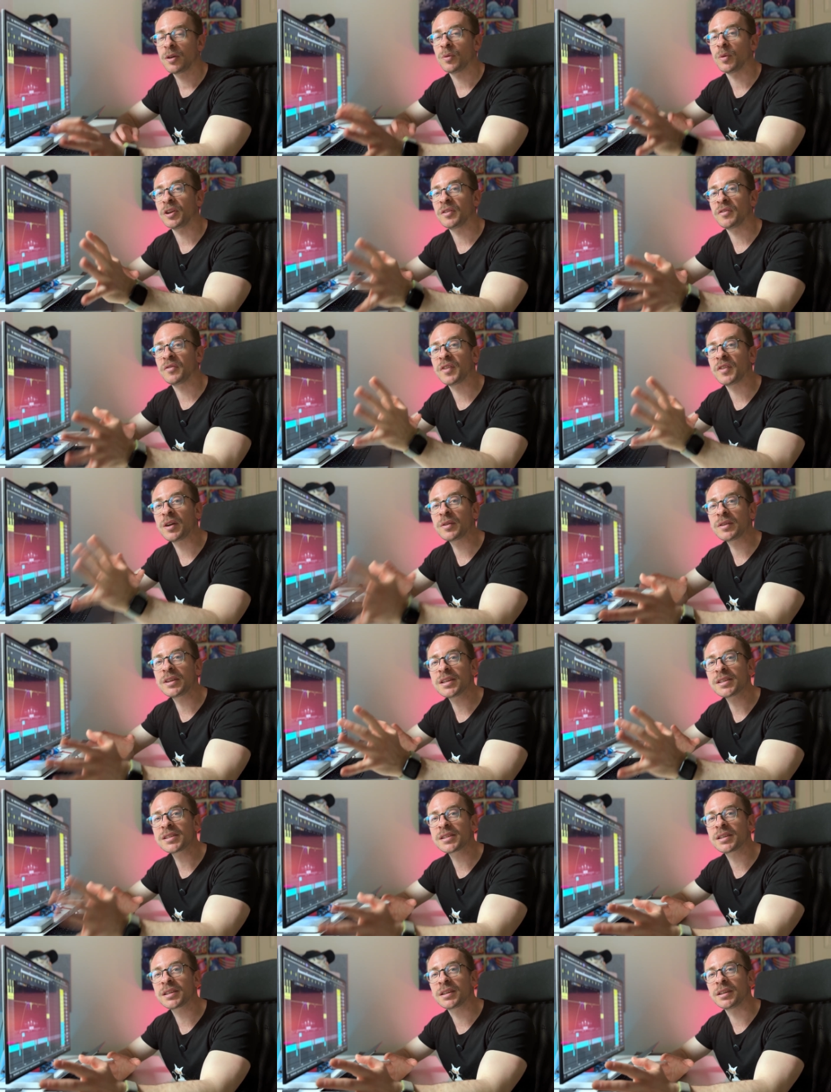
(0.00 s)
When I found
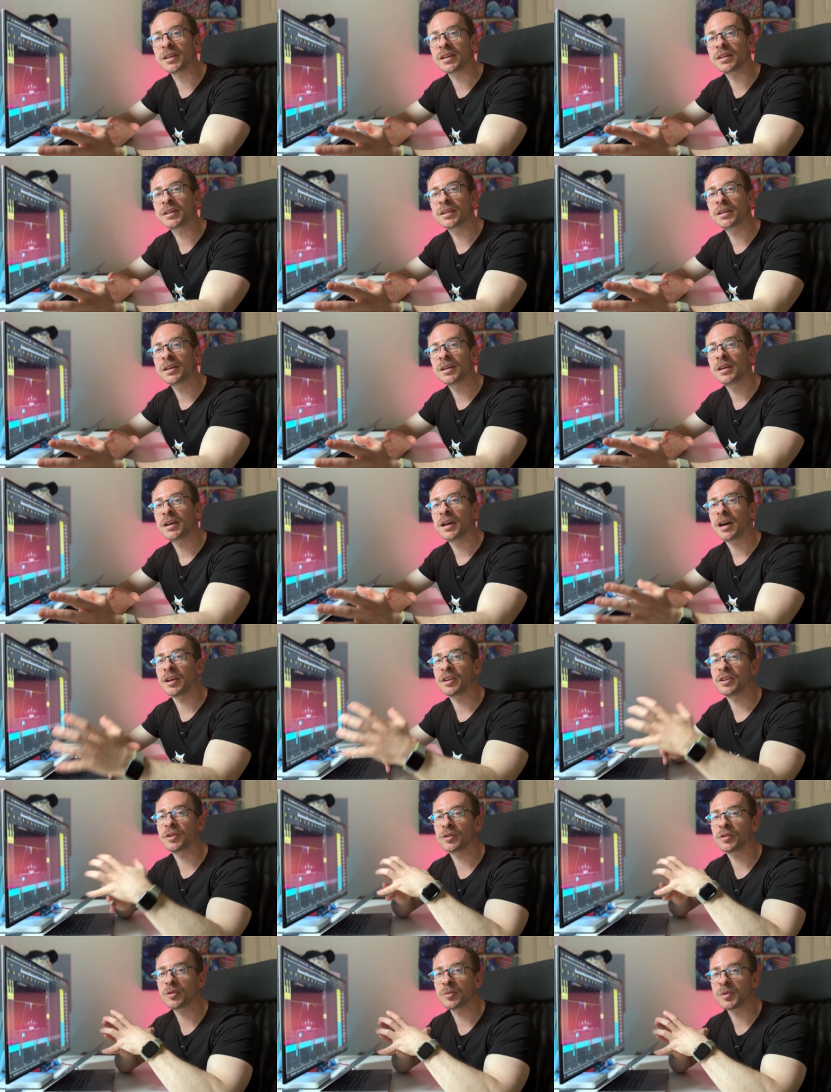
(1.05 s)
this technique, I
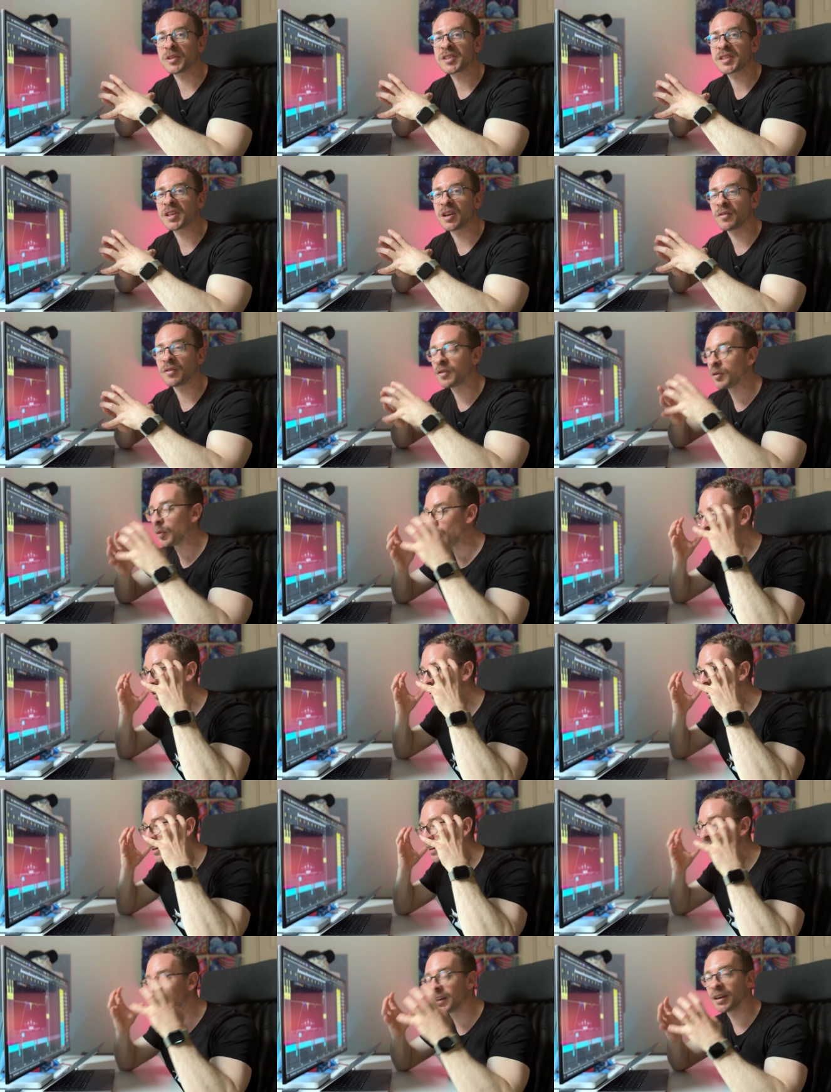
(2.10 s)
thought to myself,
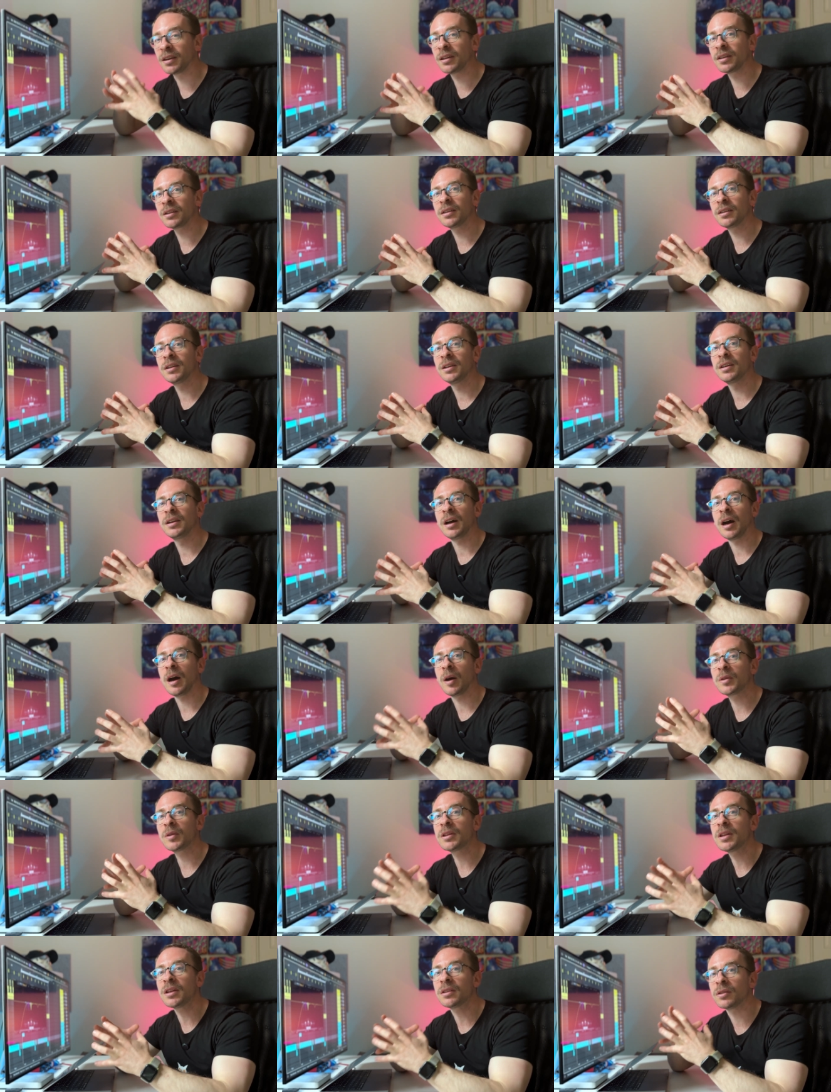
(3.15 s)
what the hell?
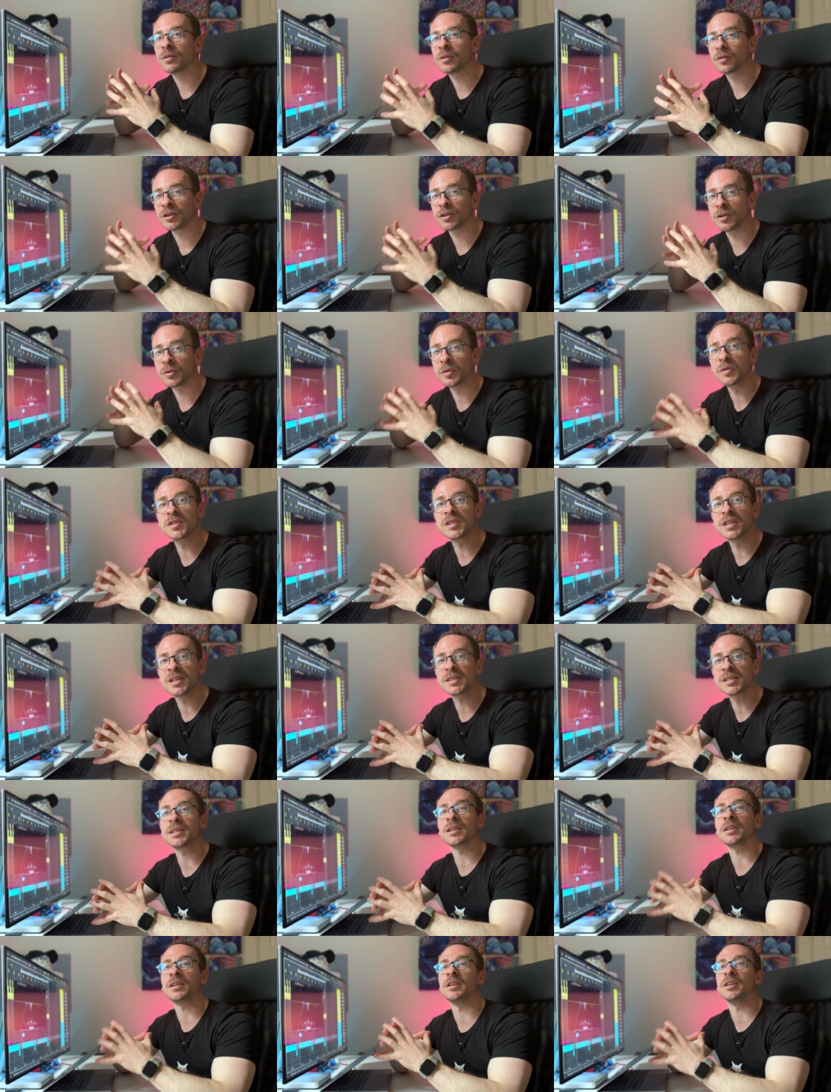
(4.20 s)
How did I not use
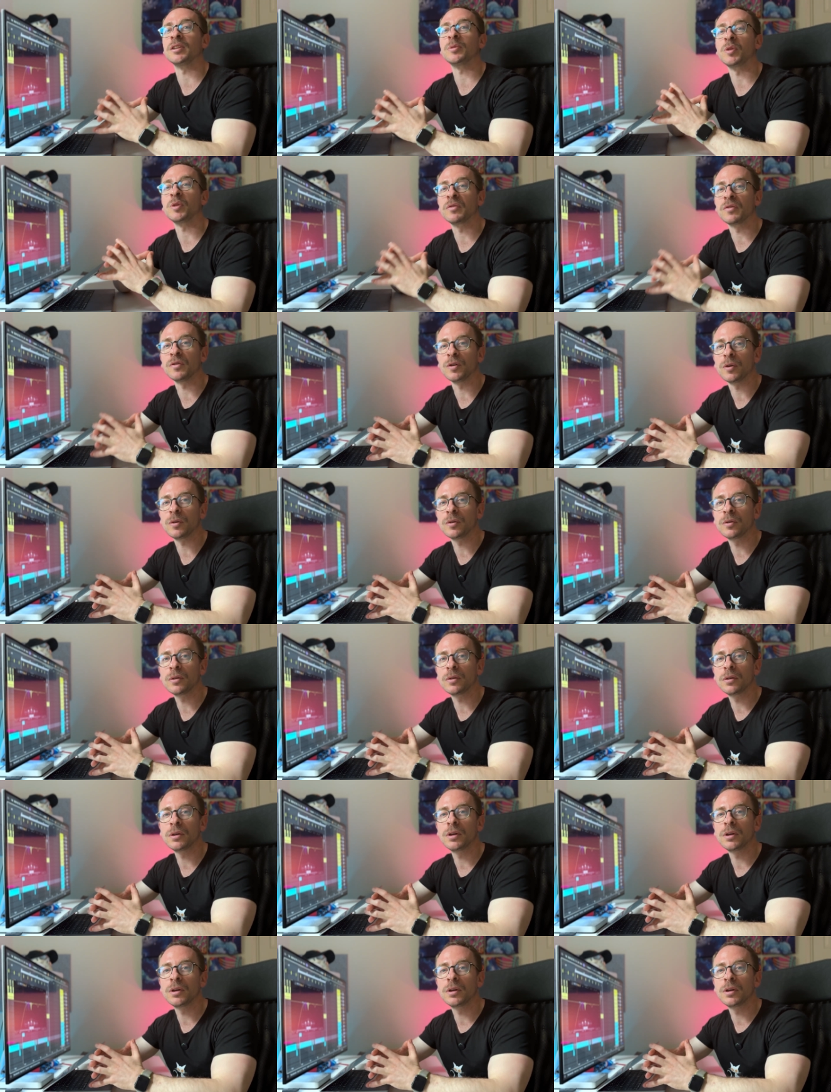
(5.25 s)
this technique before?